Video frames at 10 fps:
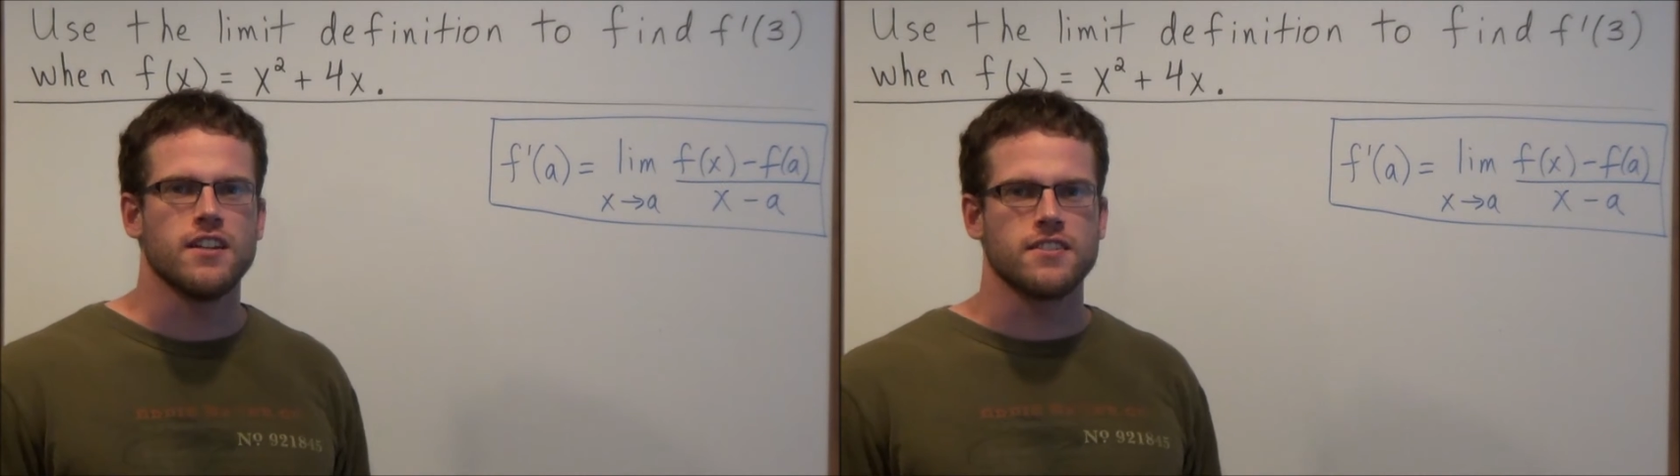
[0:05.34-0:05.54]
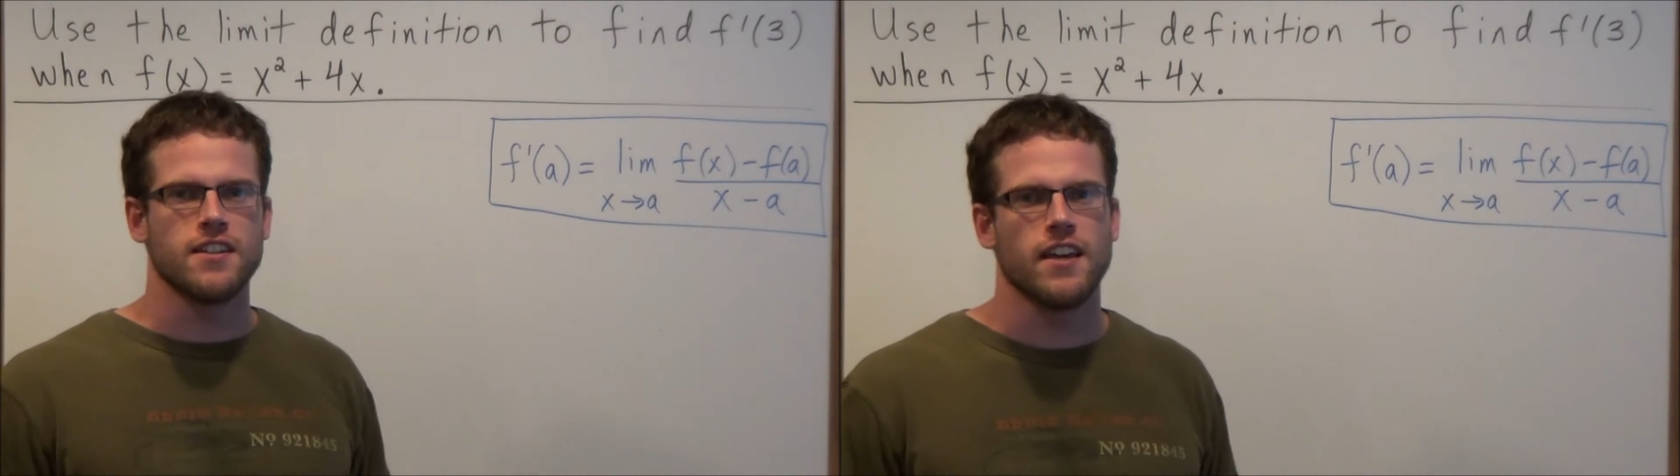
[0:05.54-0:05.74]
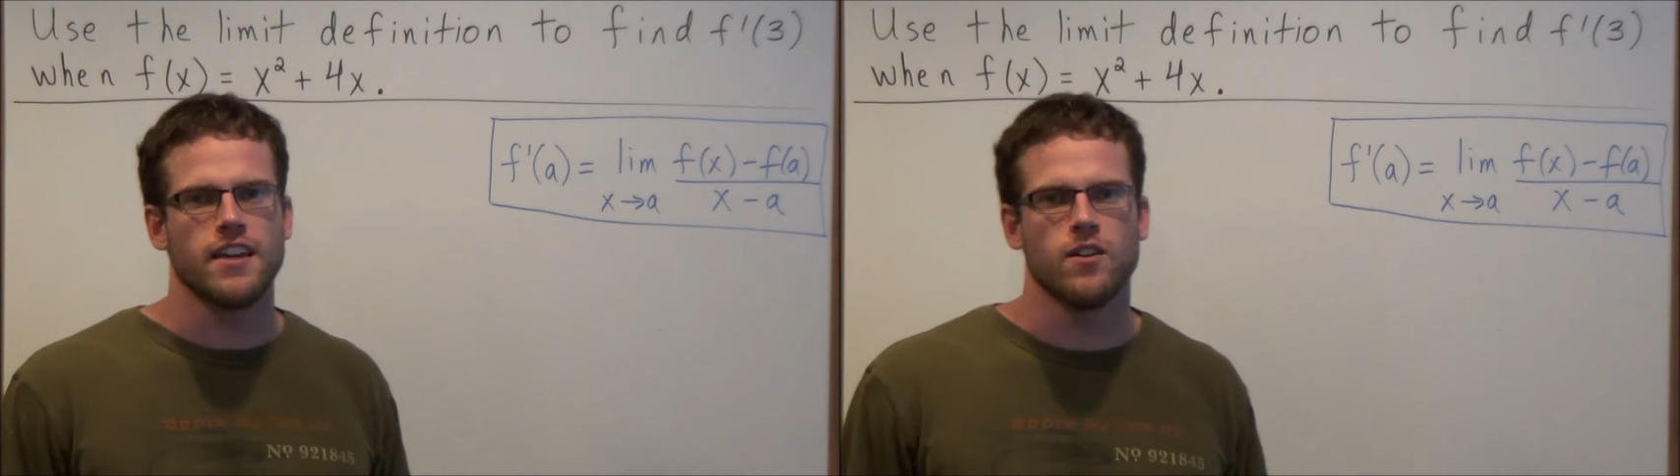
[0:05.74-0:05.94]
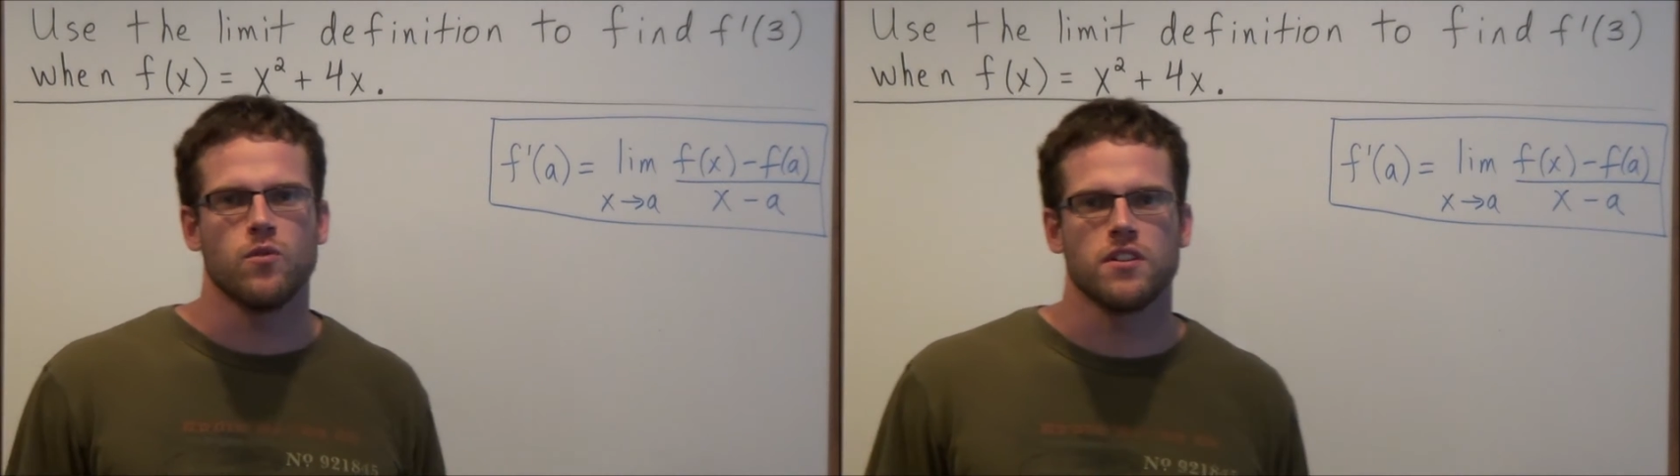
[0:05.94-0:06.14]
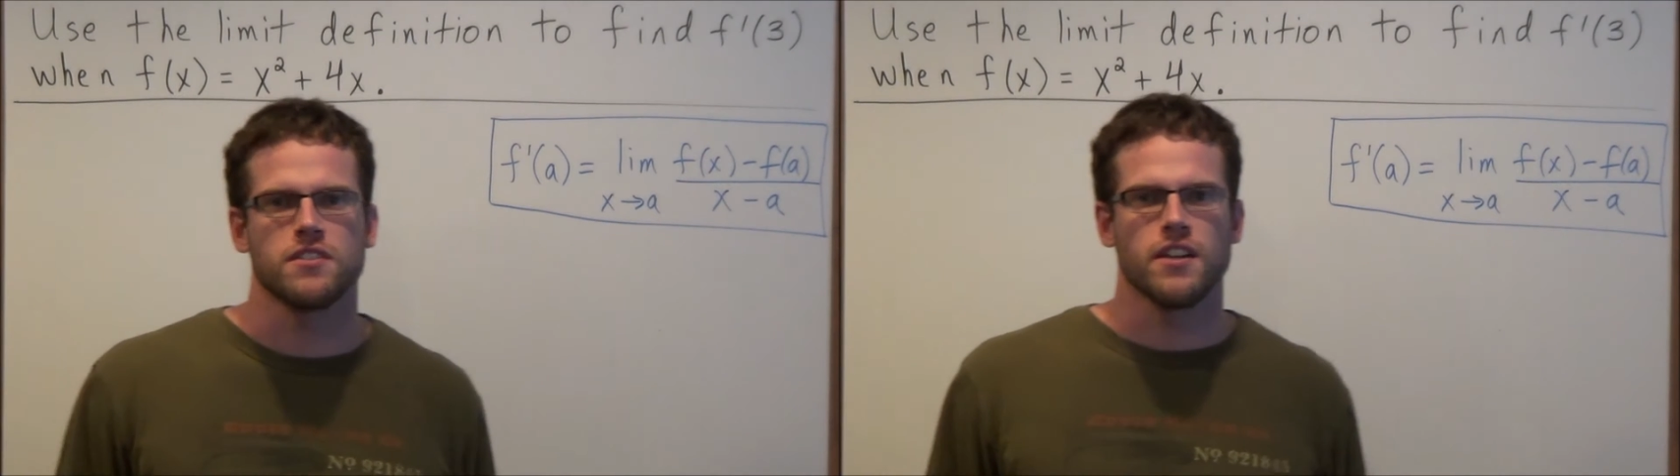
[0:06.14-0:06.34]
and today I
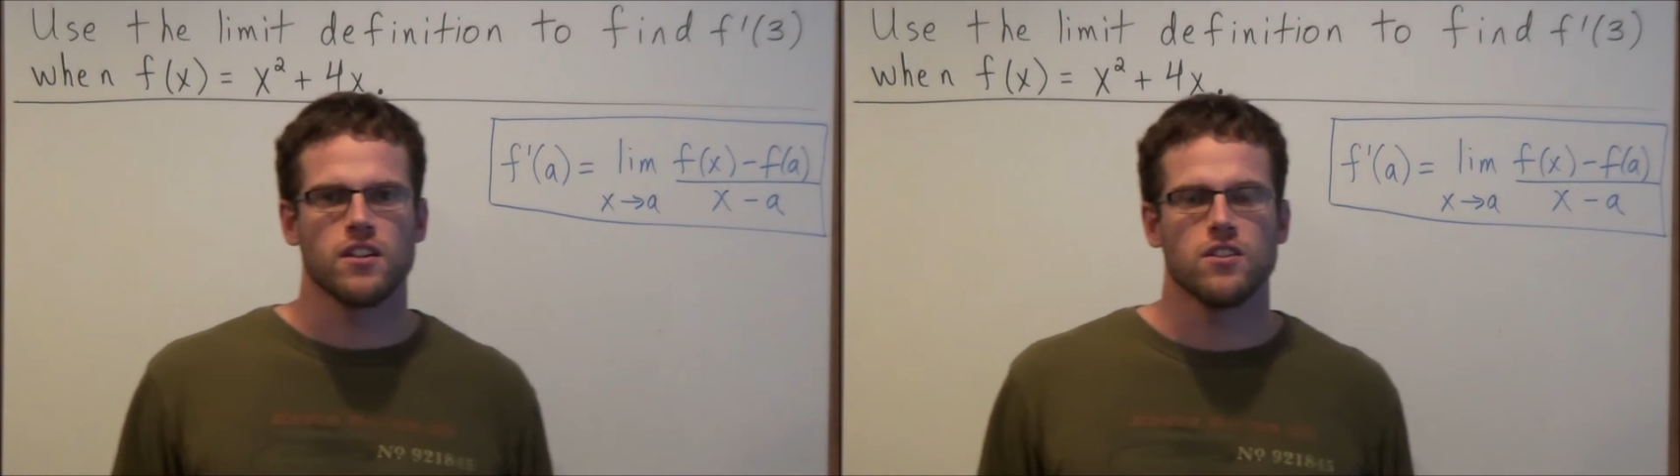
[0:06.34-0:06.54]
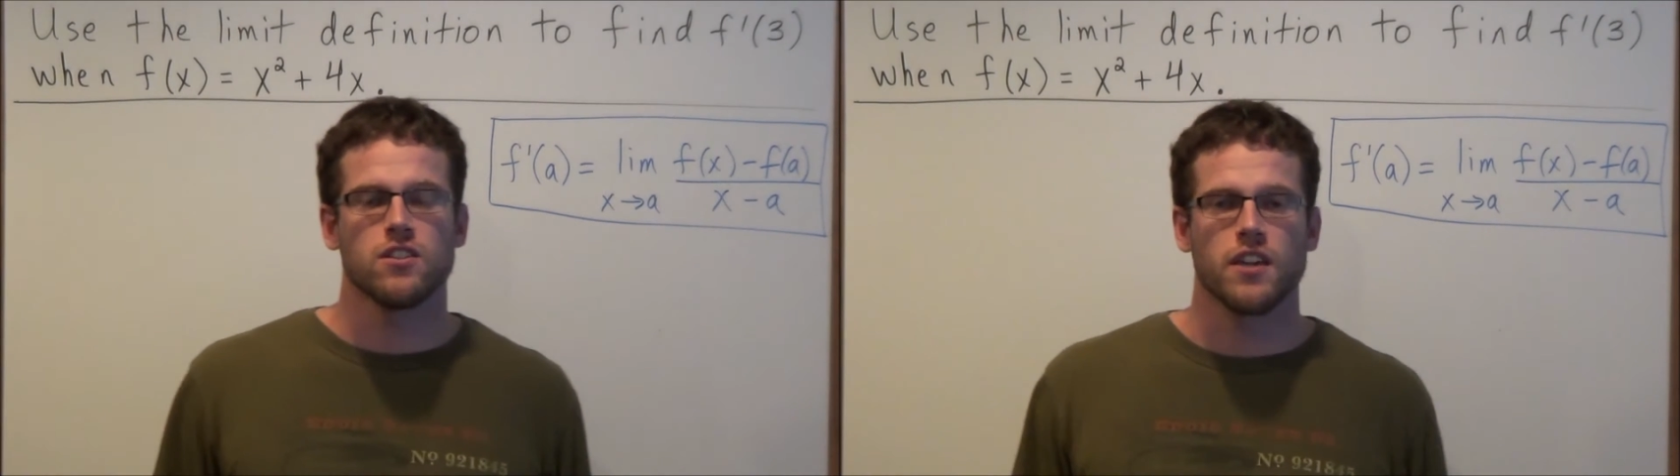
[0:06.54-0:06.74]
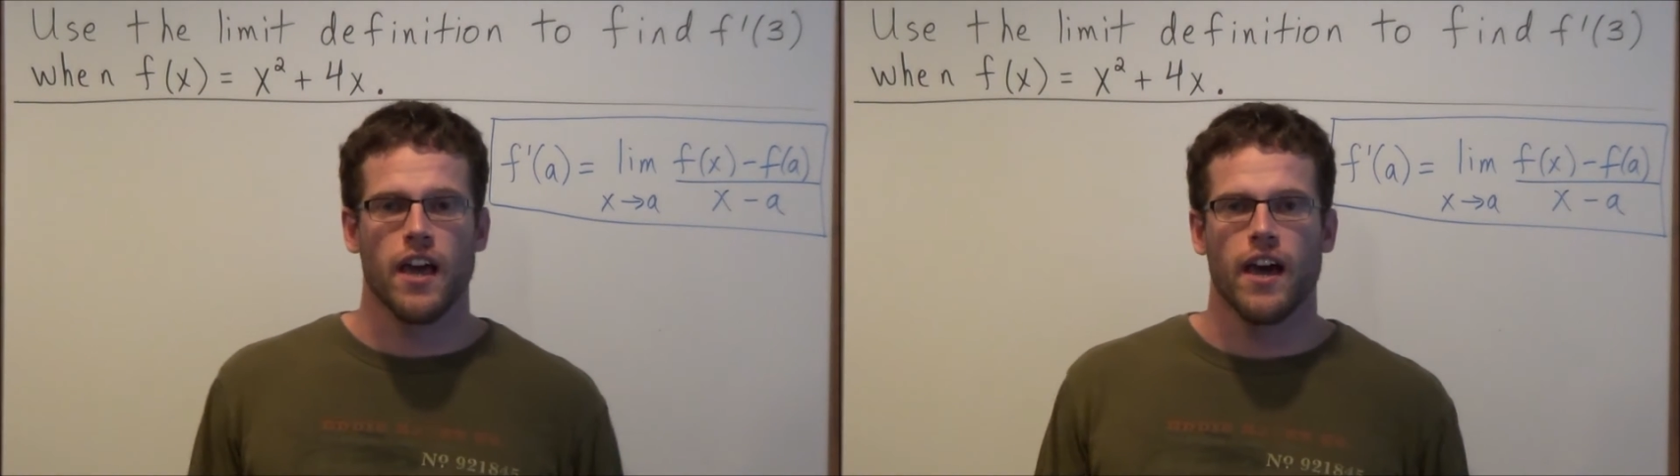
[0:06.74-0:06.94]
want to take a look